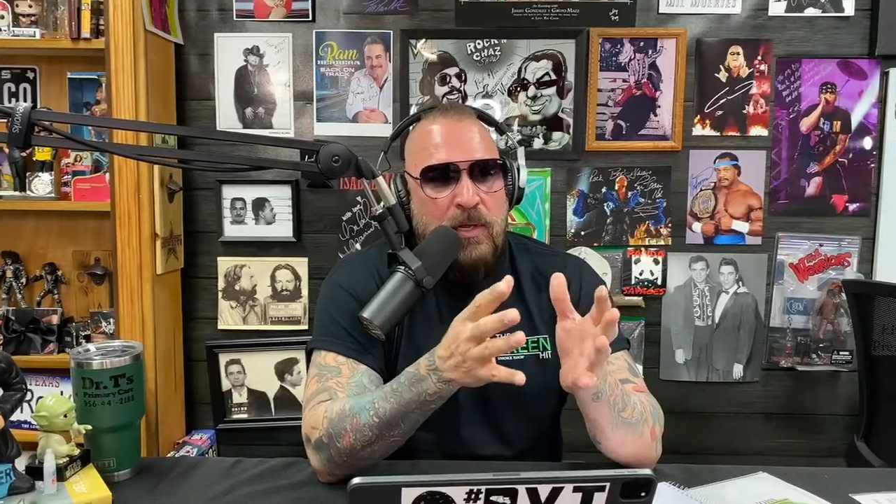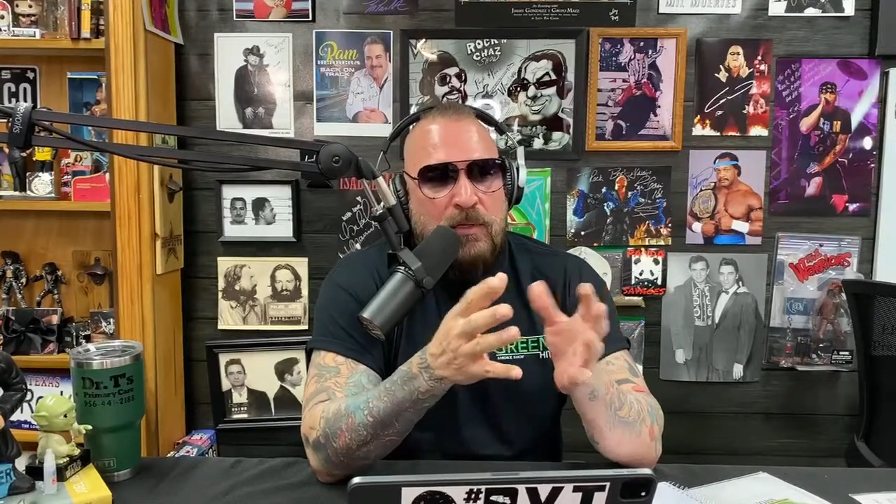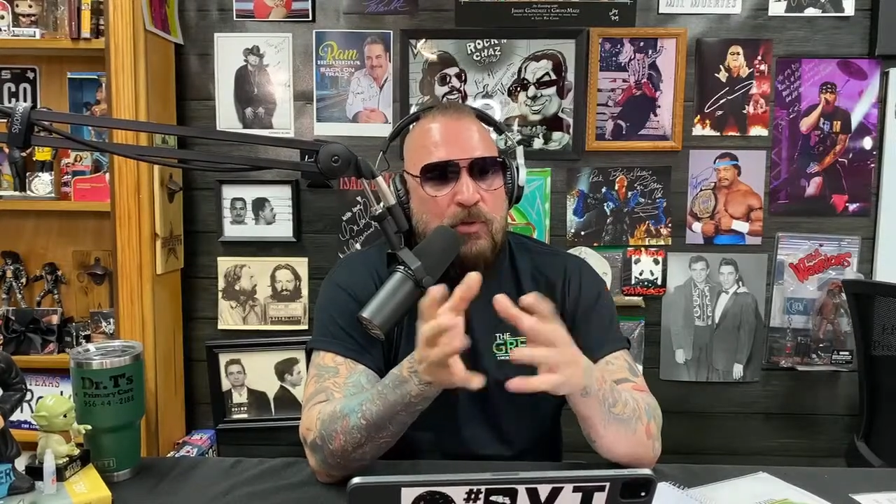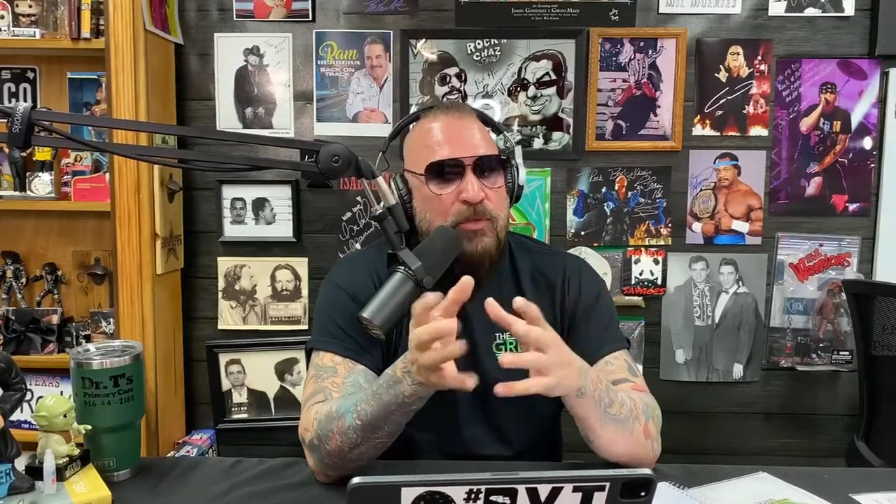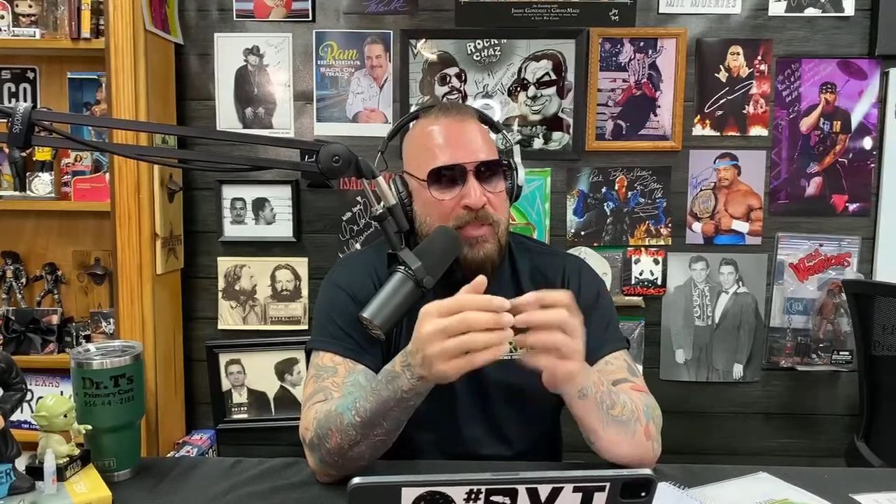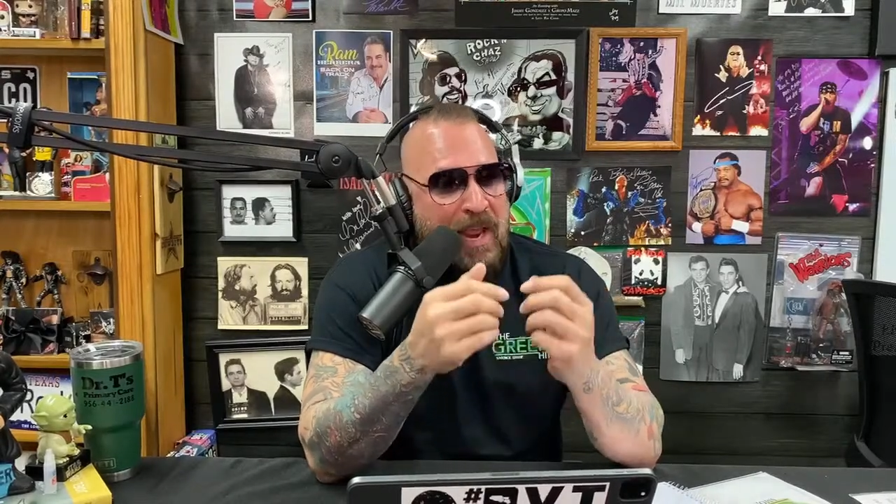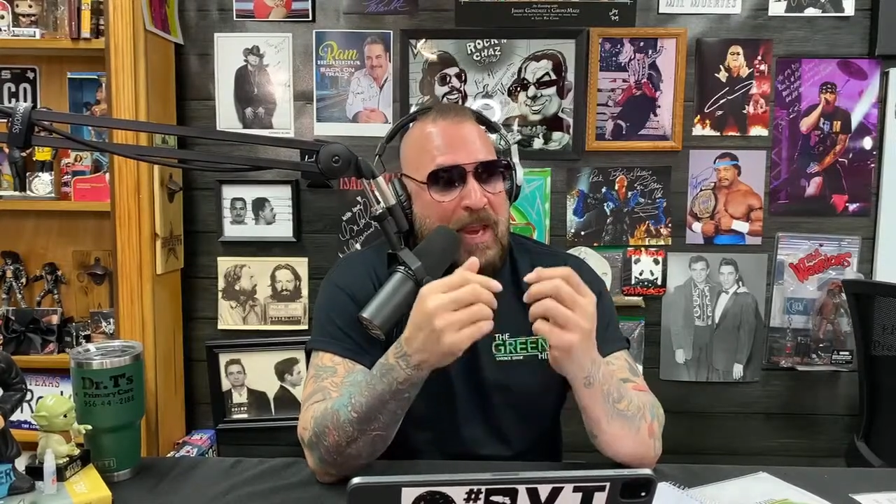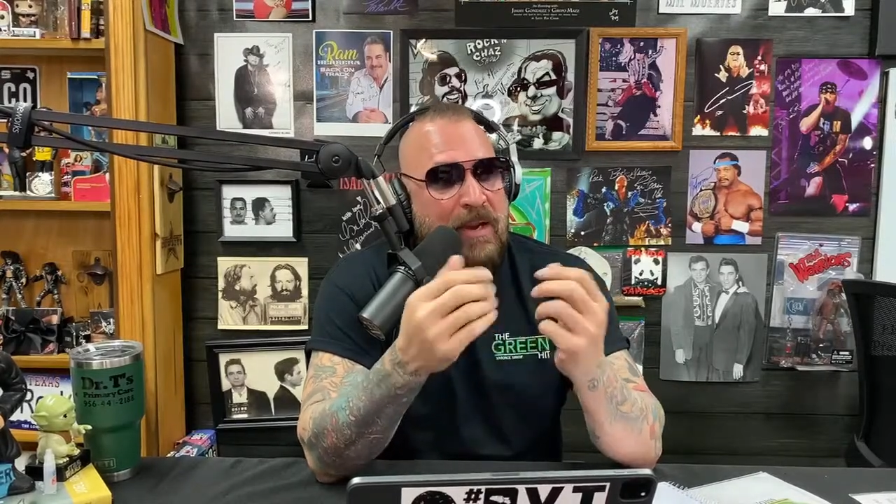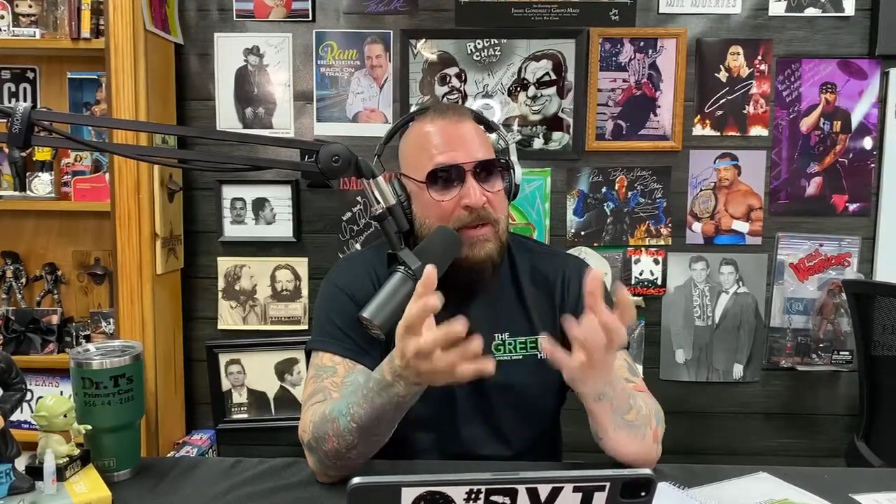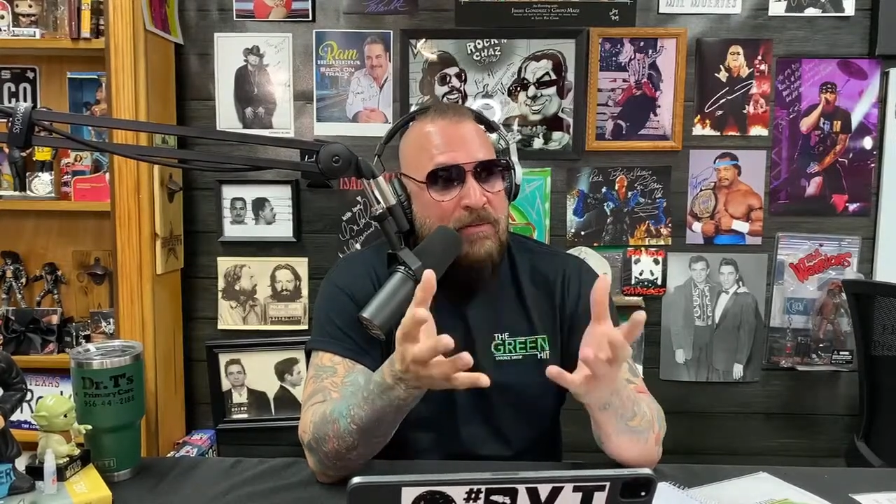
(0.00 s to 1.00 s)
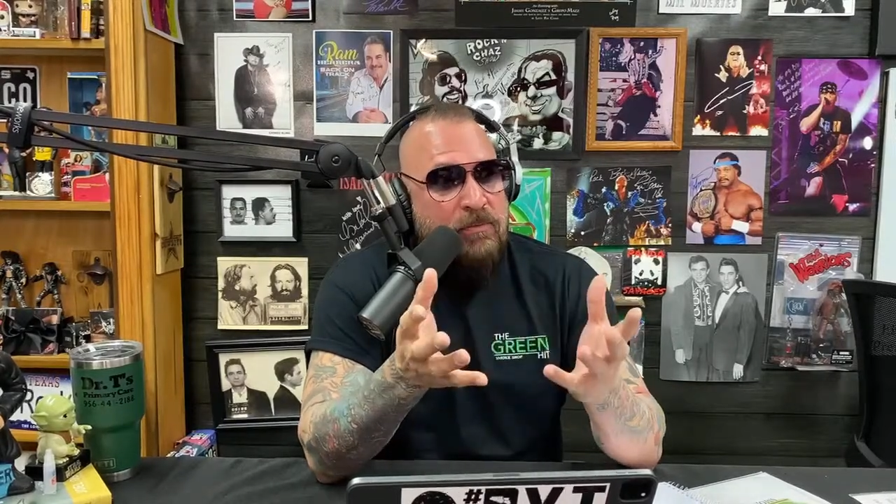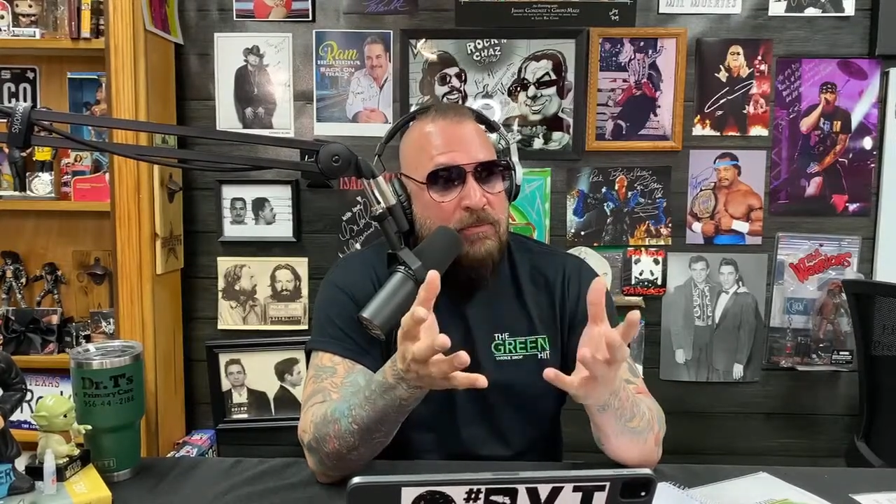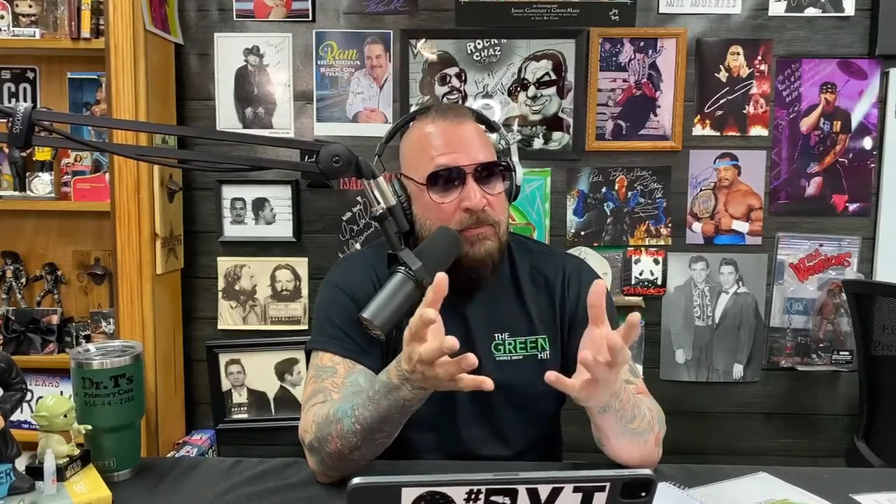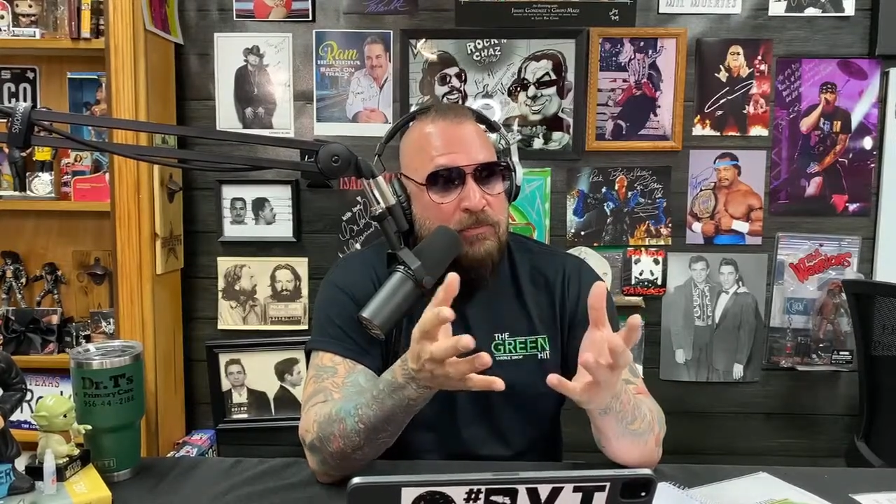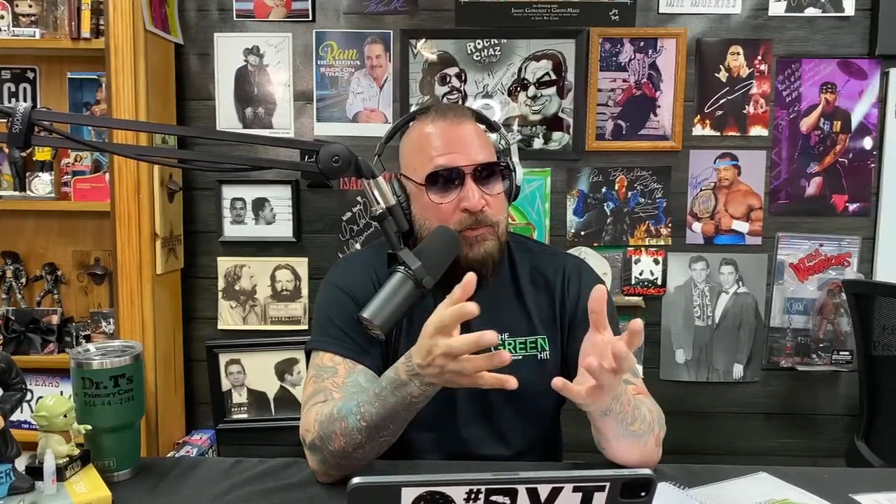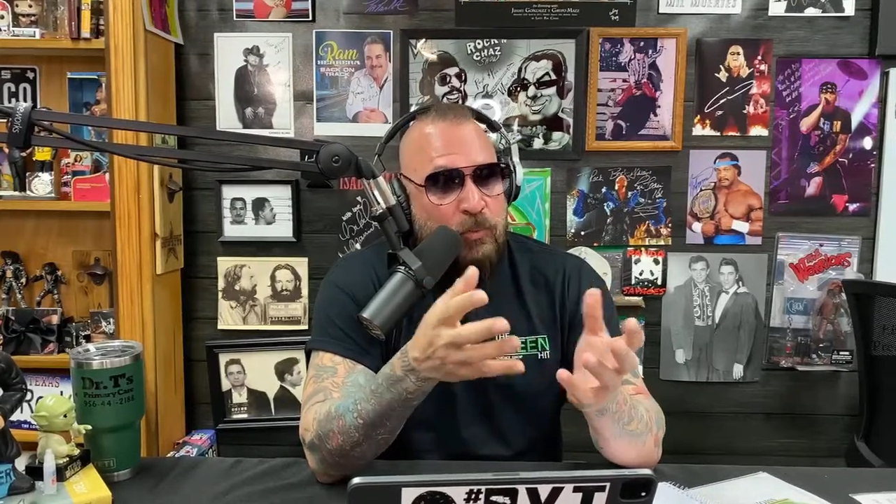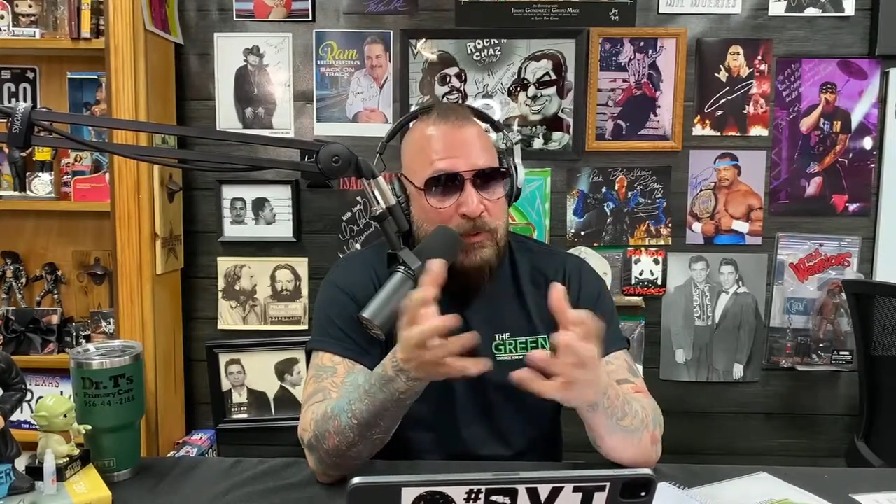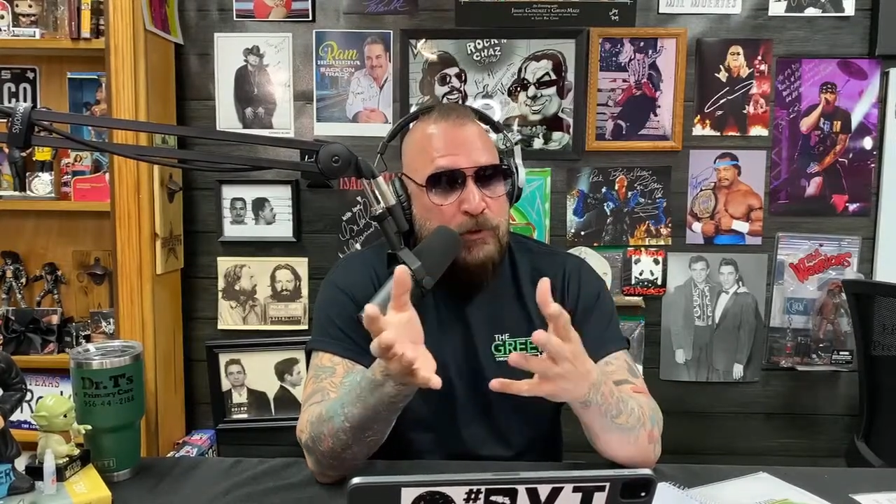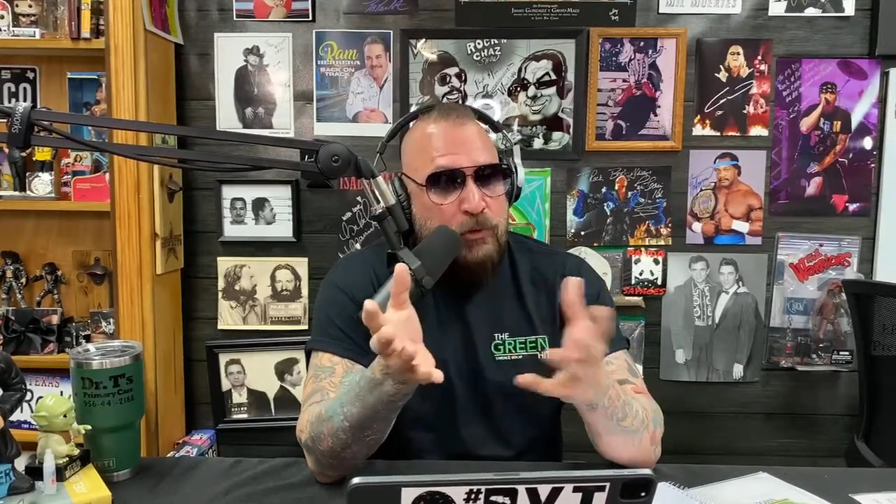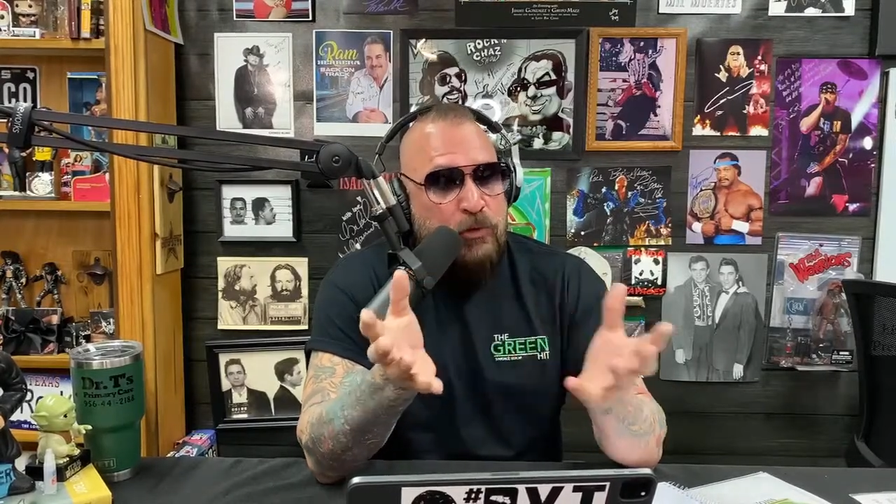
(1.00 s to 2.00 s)
Do they
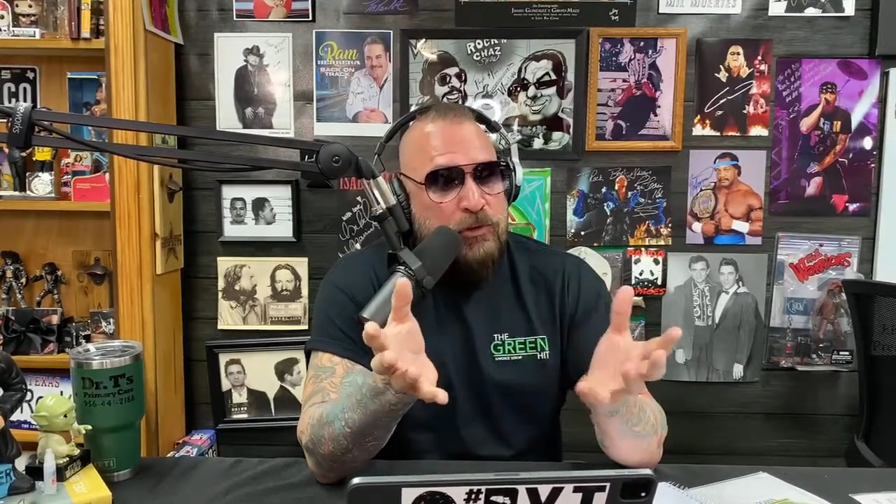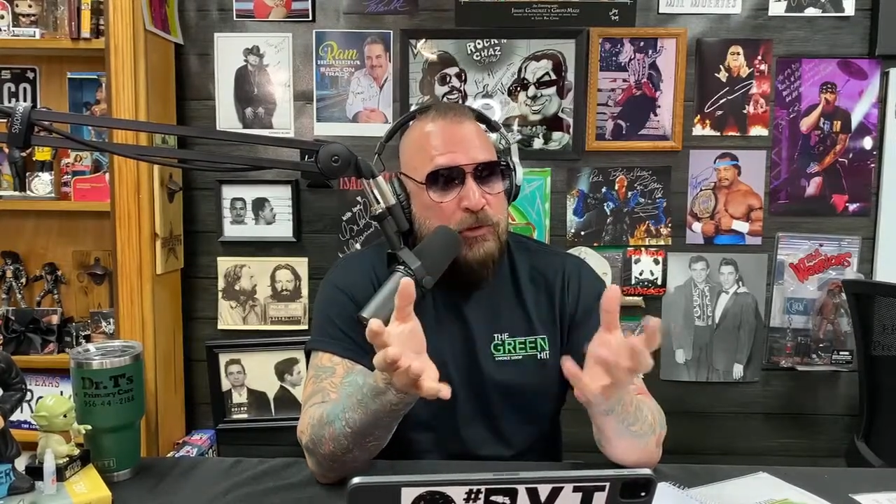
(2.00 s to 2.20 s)
research